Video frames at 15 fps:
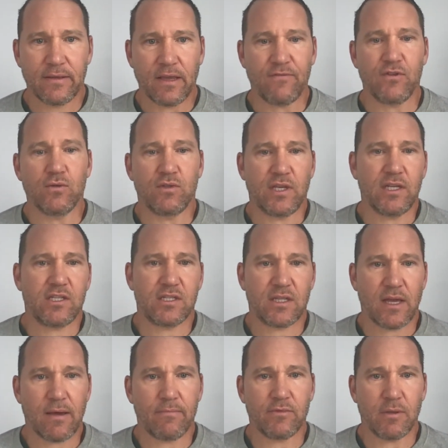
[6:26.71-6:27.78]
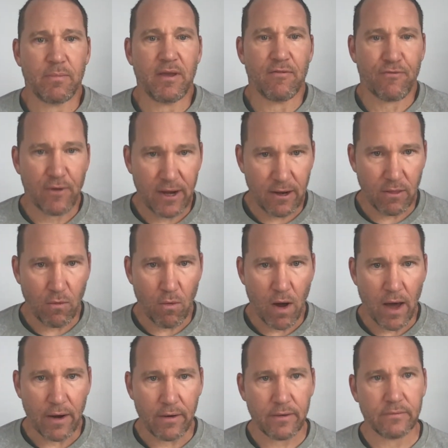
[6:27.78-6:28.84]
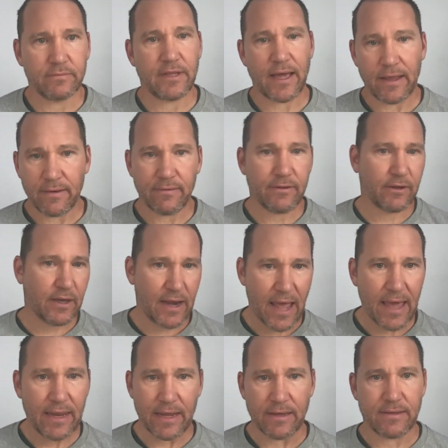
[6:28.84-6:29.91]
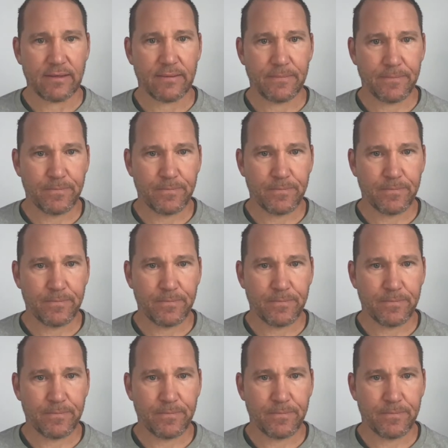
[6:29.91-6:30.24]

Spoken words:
If you teach them to be afraid of the water, then they're going to hate it.